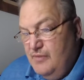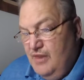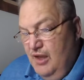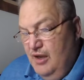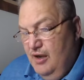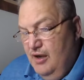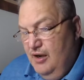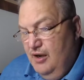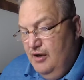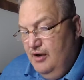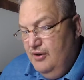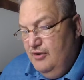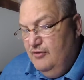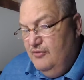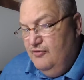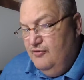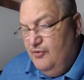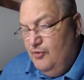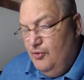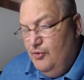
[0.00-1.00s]
uh,
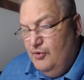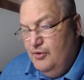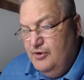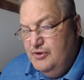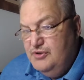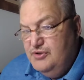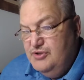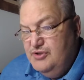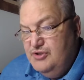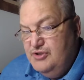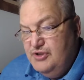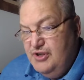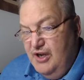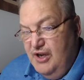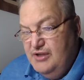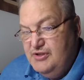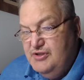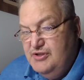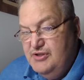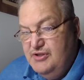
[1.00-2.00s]
for
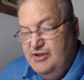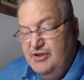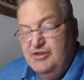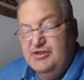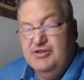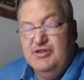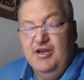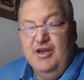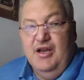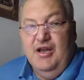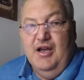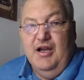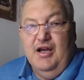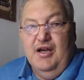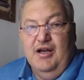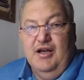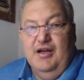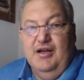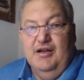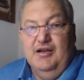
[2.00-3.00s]
justice
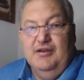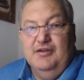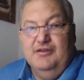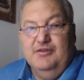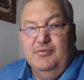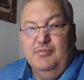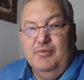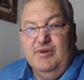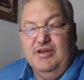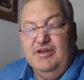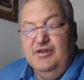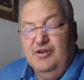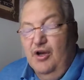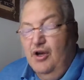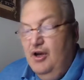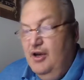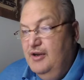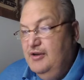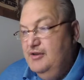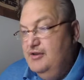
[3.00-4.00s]
uh, to be
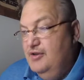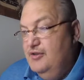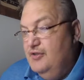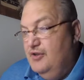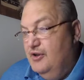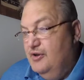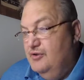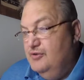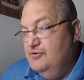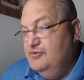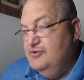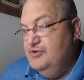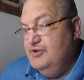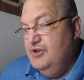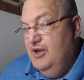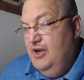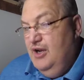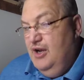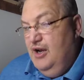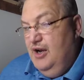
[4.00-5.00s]
done to those
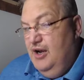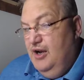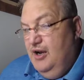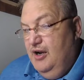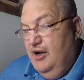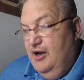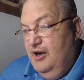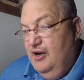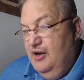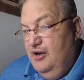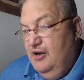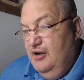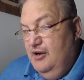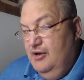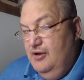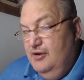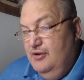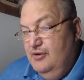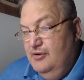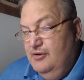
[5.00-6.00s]
uh,
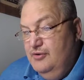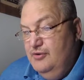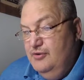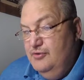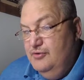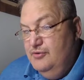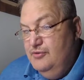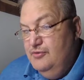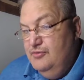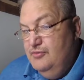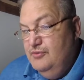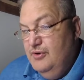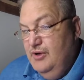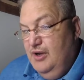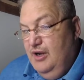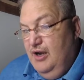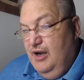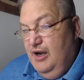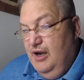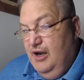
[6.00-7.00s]
who
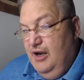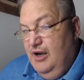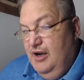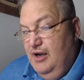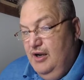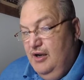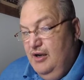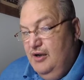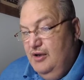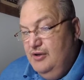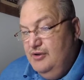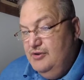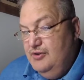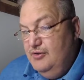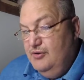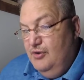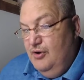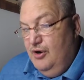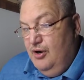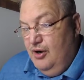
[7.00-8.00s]
uh,
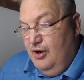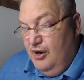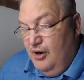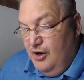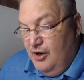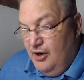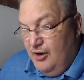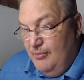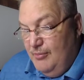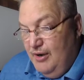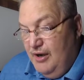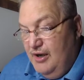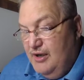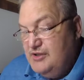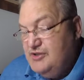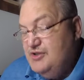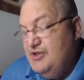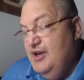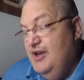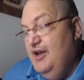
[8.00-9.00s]
to harm
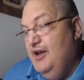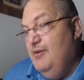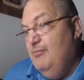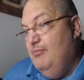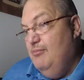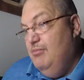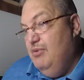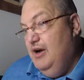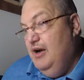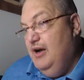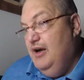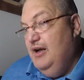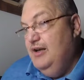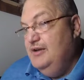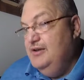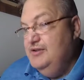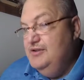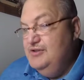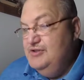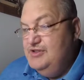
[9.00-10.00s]
us.
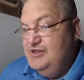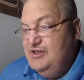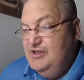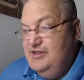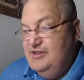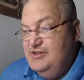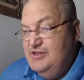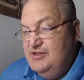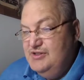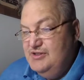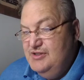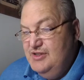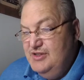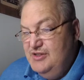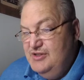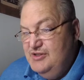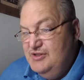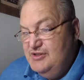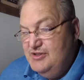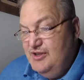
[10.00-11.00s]
But Jesus
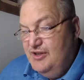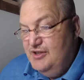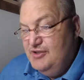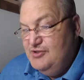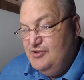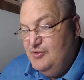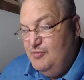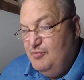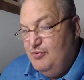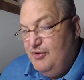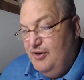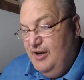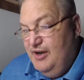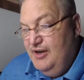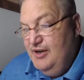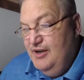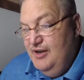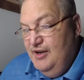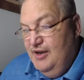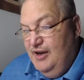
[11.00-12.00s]
teaches us to
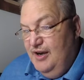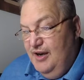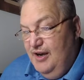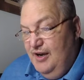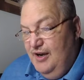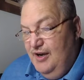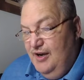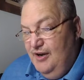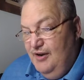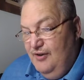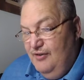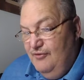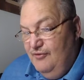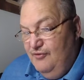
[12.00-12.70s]
pray uh,